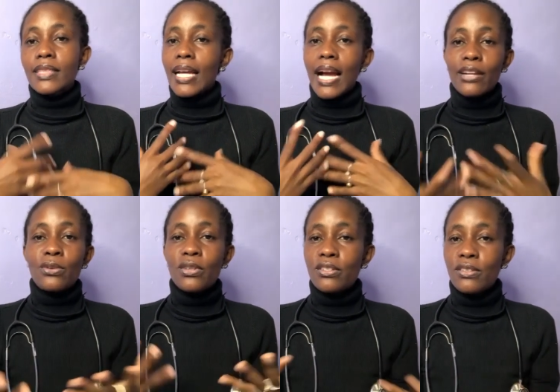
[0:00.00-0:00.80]
and who
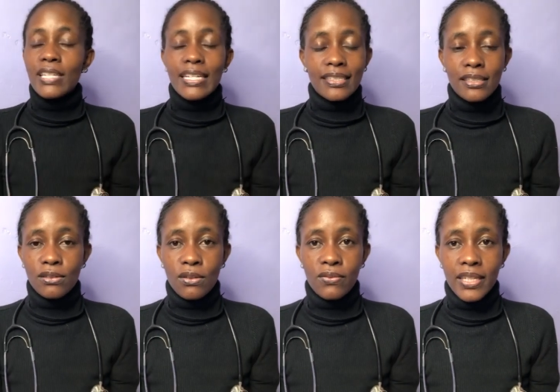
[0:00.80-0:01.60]
is not at risk
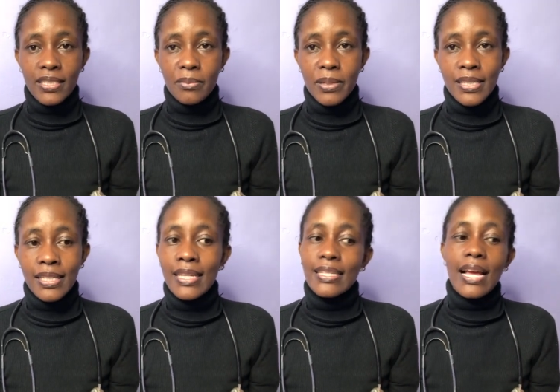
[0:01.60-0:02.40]
of getting breast
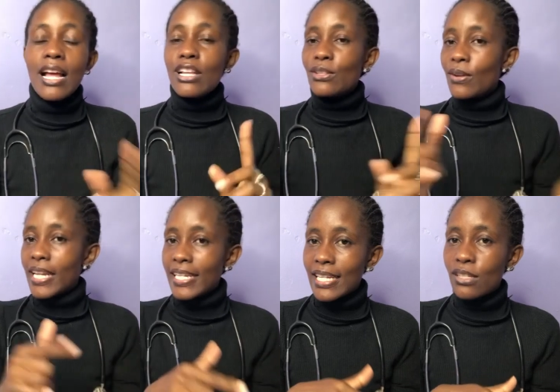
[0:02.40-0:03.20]
cancer. So
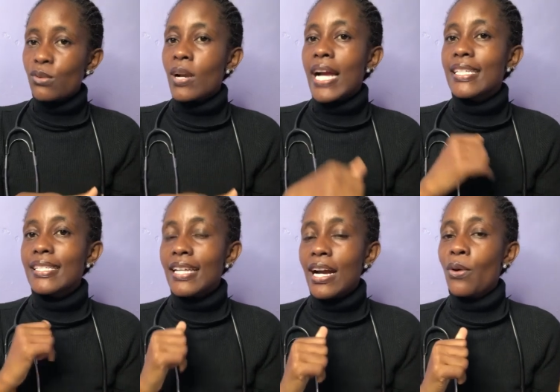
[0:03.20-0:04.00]
let us look at
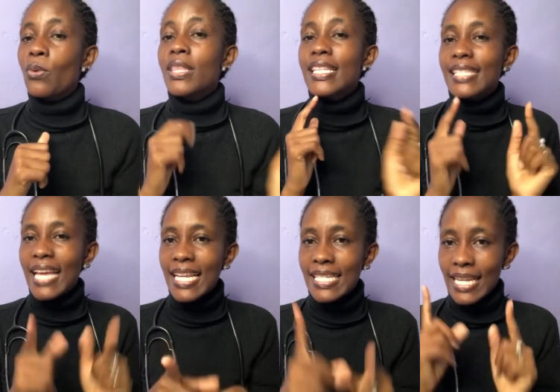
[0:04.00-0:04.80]
now the
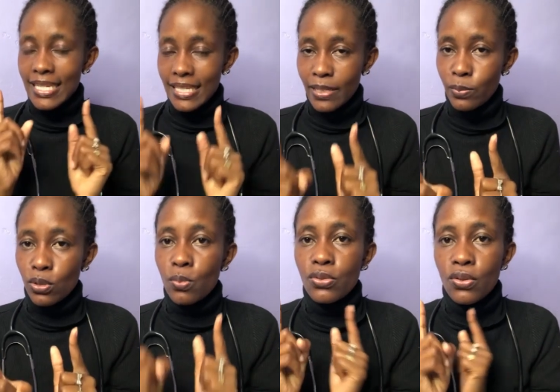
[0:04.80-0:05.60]
signs and
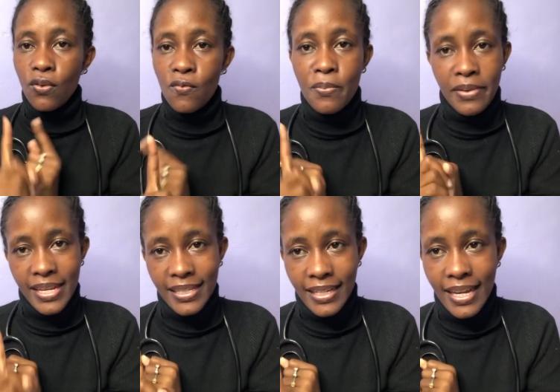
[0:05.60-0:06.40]
symptoms of
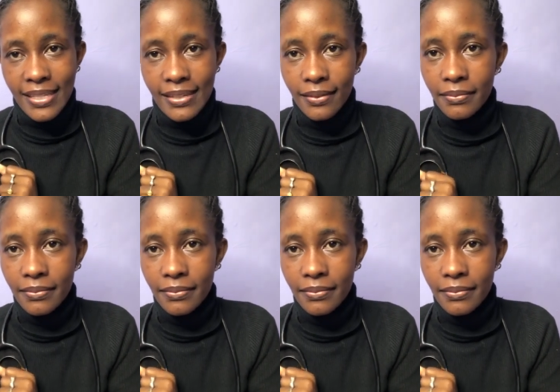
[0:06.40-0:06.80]
breast cancer.